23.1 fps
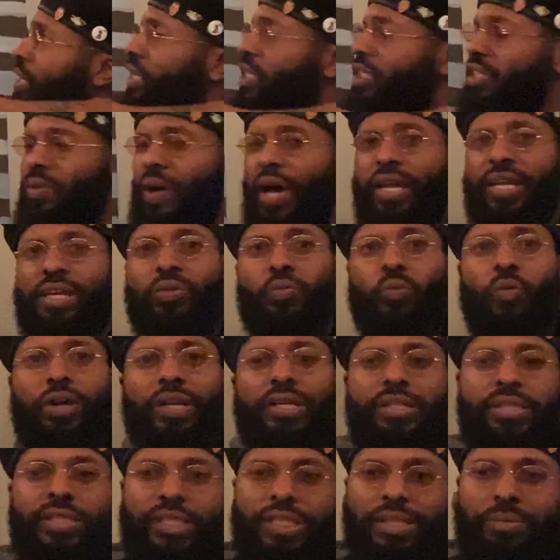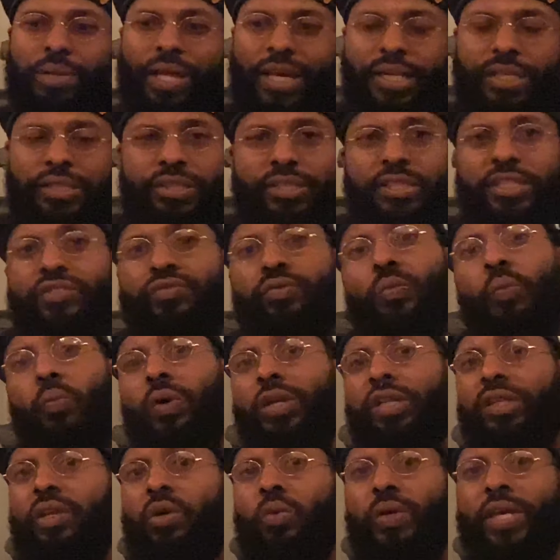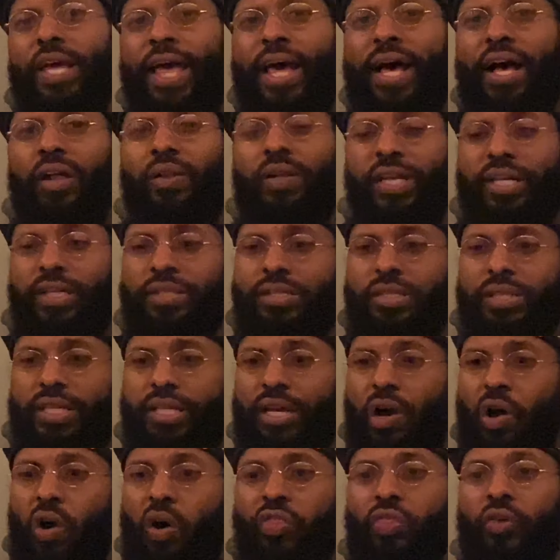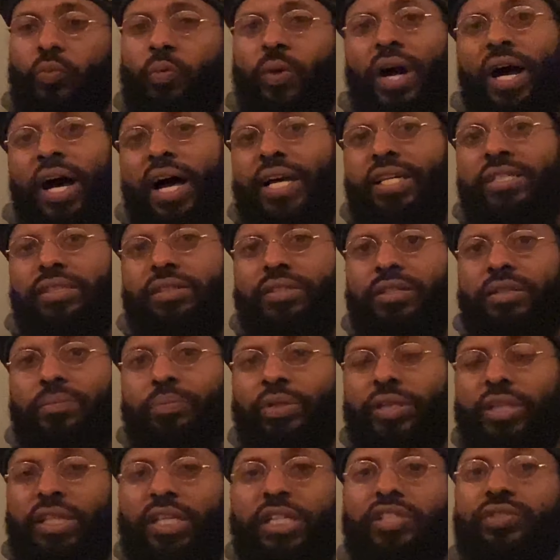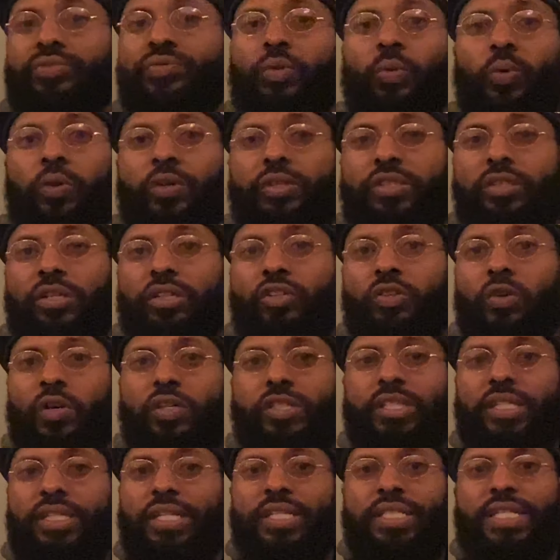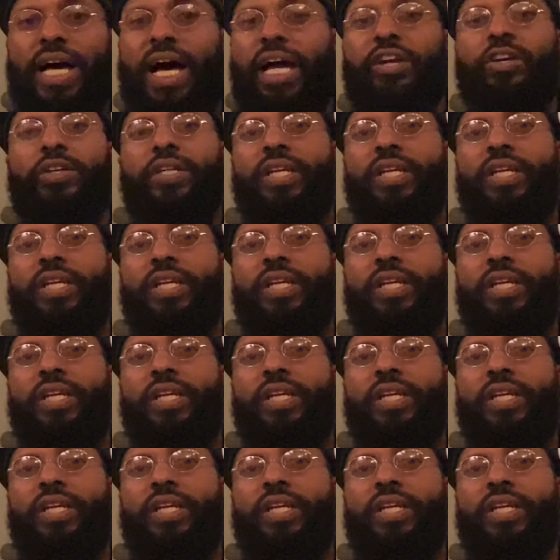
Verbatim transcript: so I didn't want it to seem like it's just from one locale. It's the authorized police force across the entire